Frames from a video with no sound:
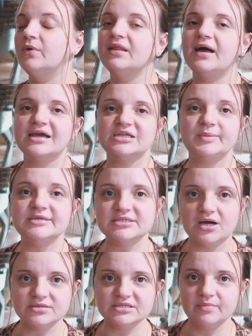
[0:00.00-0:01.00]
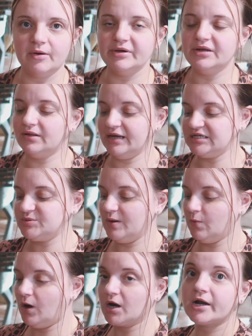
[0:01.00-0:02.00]
We like it to be saucy, but we don't like it to
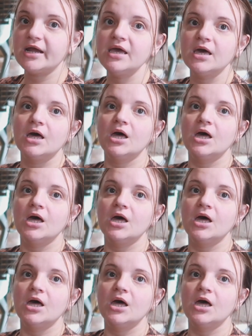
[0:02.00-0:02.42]
be watery.